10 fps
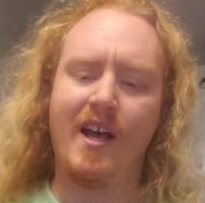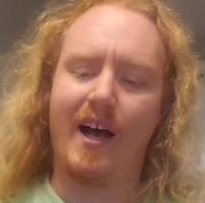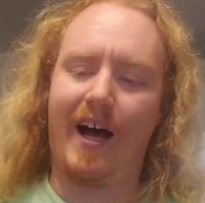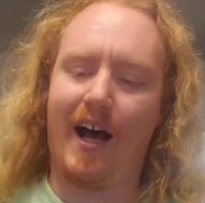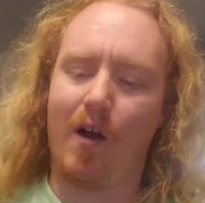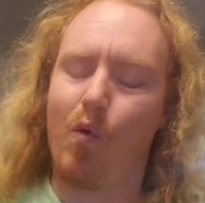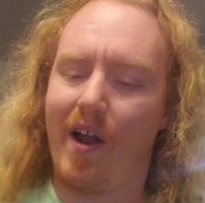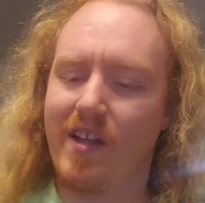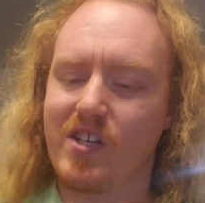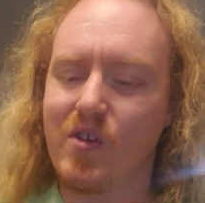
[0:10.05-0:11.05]
I
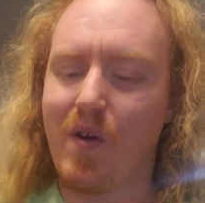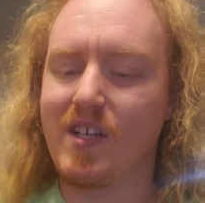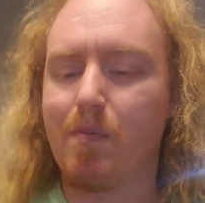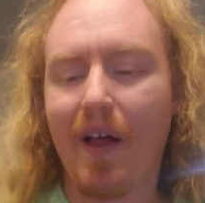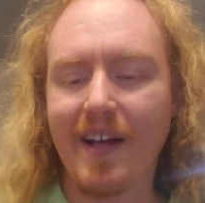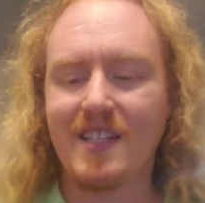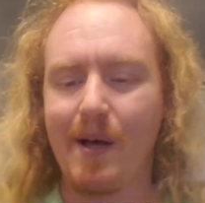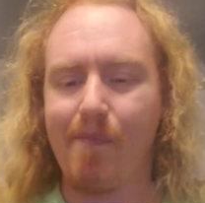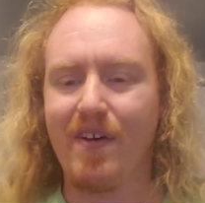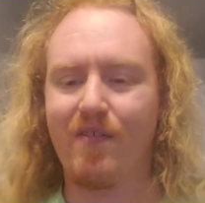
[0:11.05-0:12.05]
wanted to explain
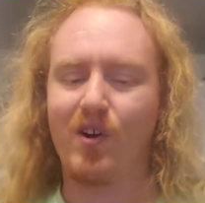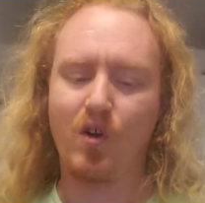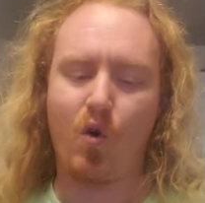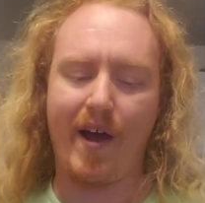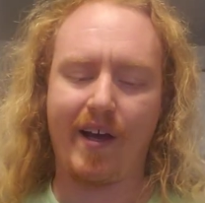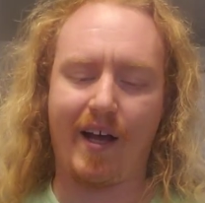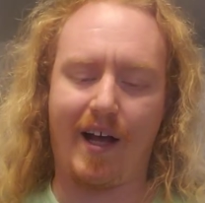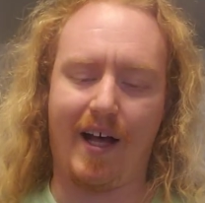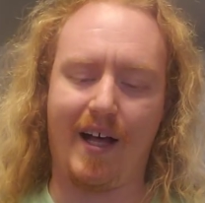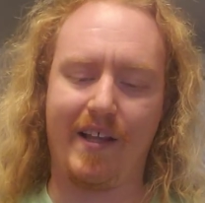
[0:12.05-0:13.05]
something real quick.
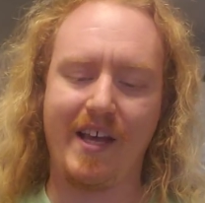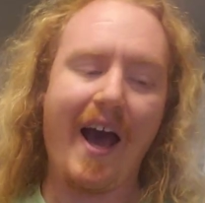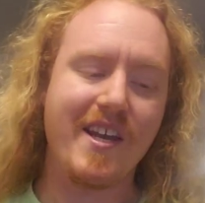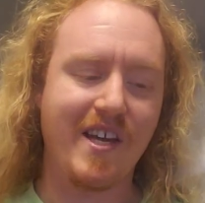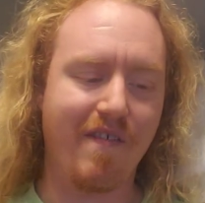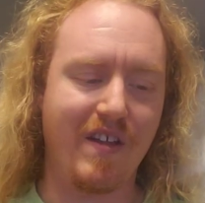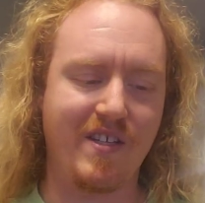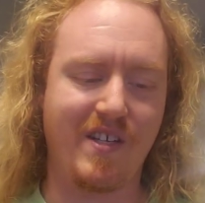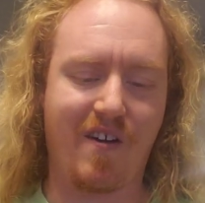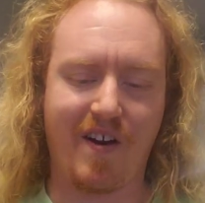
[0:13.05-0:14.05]
The idea of this
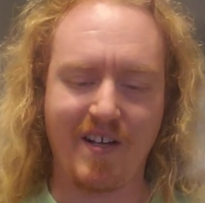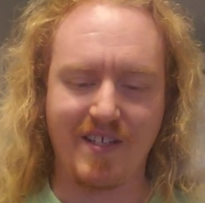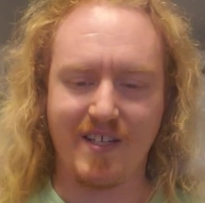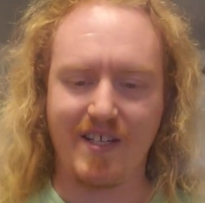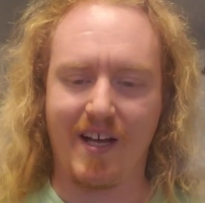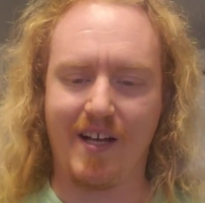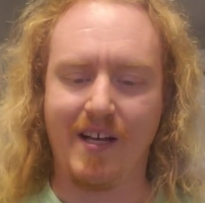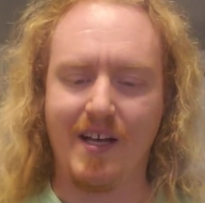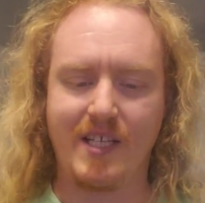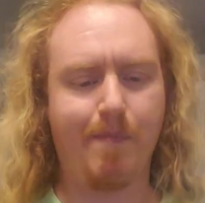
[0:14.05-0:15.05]
series is
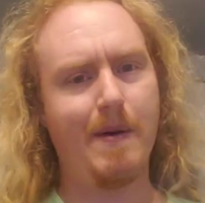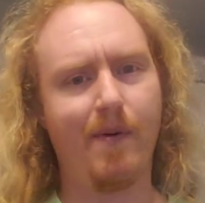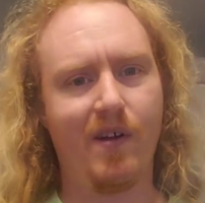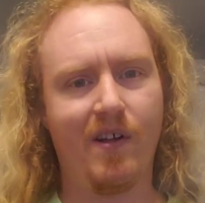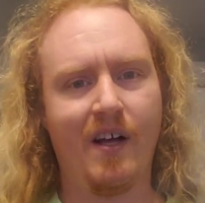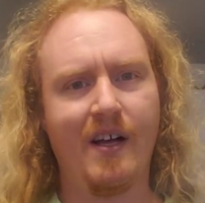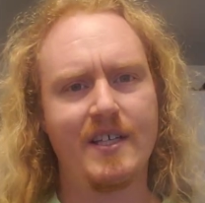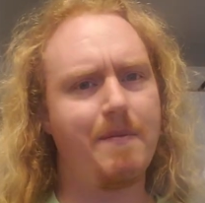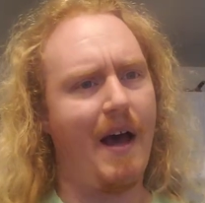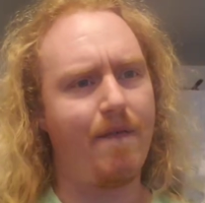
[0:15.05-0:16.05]
some people
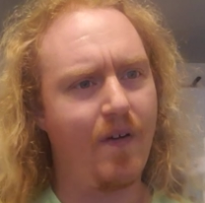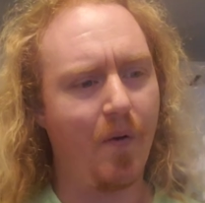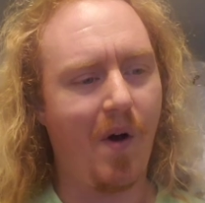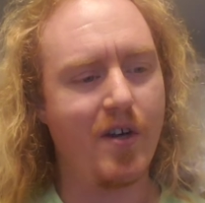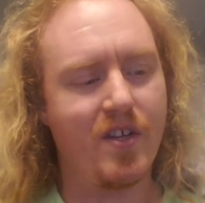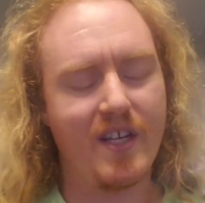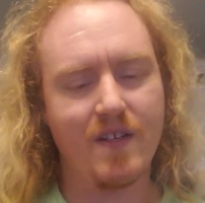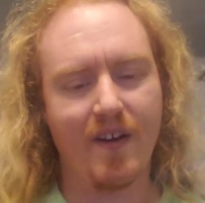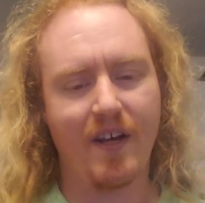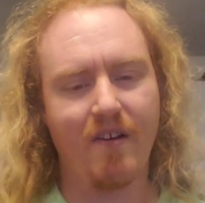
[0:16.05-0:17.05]
seem to have fun watching these
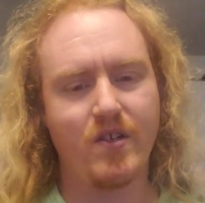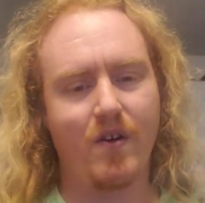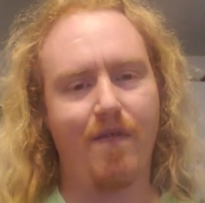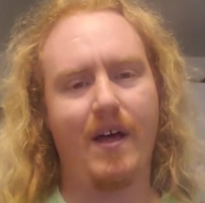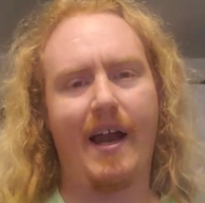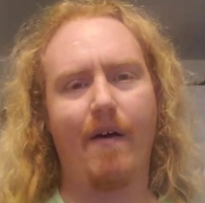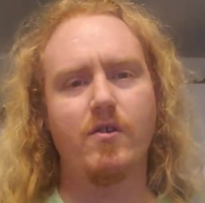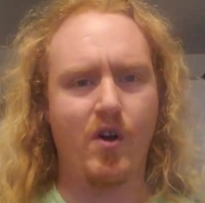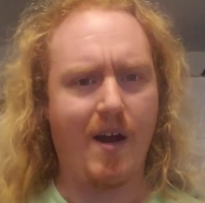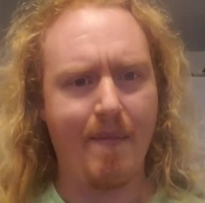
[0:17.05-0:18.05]
videos, so I thought I would
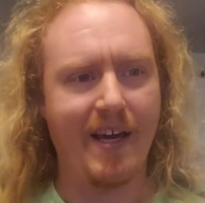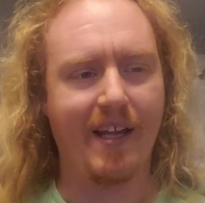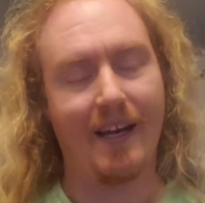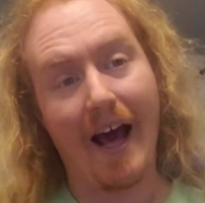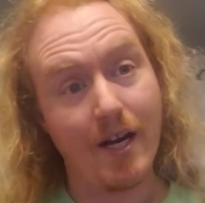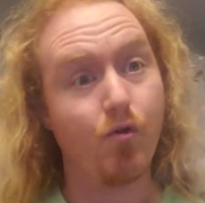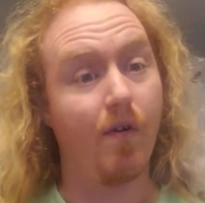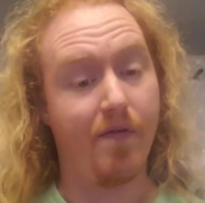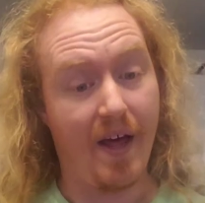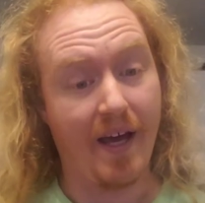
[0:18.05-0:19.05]
try to make it an actual
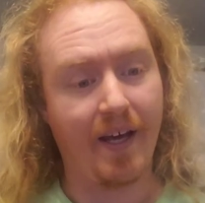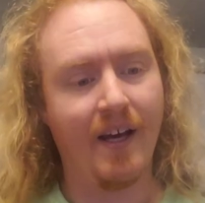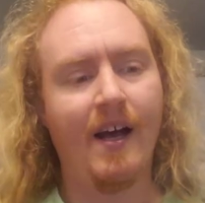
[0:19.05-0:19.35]
thing.